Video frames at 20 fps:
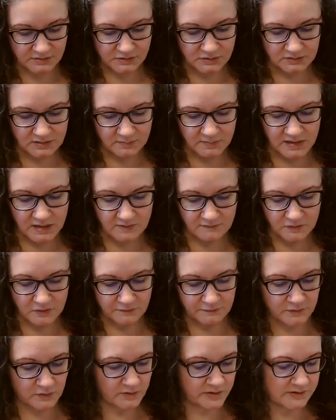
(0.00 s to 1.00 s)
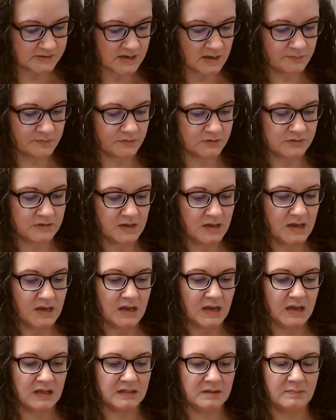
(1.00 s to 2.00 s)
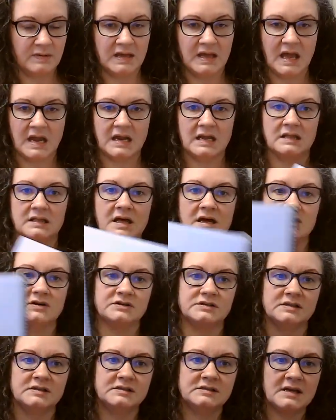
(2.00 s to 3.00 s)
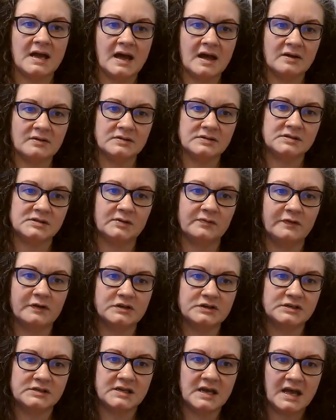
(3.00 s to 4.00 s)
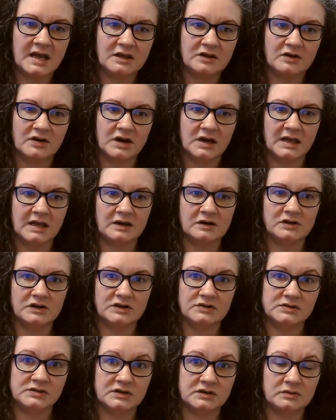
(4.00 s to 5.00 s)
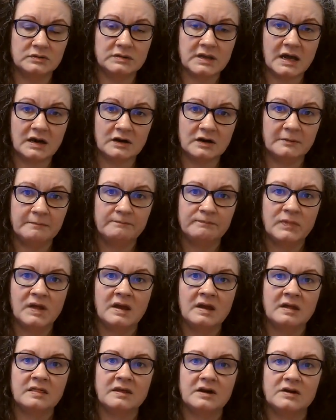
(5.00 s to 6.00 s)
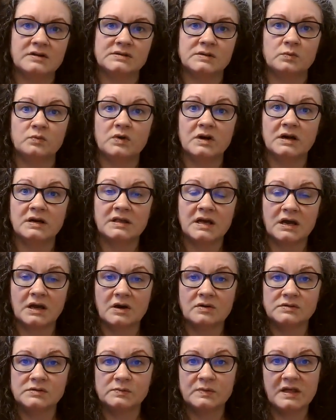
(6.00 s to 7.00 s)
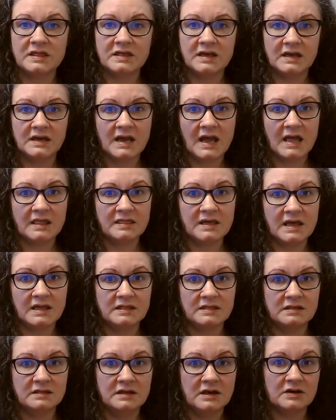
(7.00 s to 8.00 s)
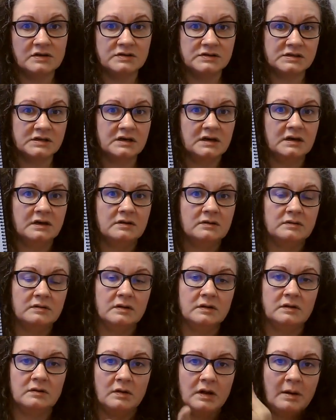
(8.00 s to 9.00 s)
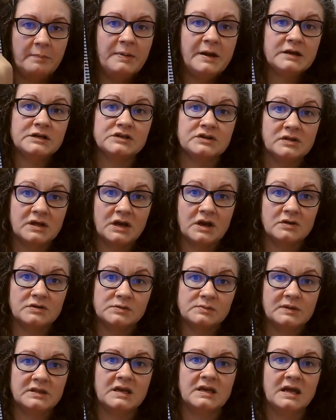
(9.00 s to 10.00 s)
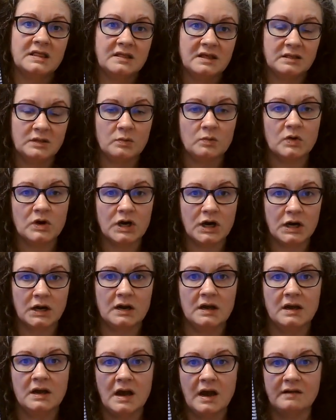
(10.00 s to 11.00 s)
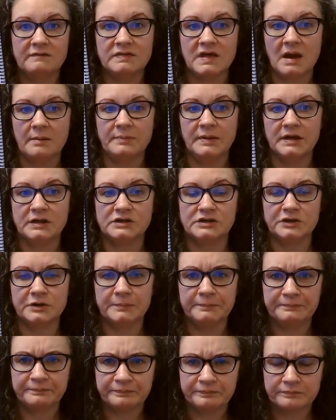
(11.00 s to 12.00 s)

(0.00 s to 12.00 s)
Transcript: So let me give you a few examples. In the beginning letters and sounds, the first day you're going to introduce a new letter. There is a word that goes with it, and then there's a picture that goes with it, and then the word of that picture.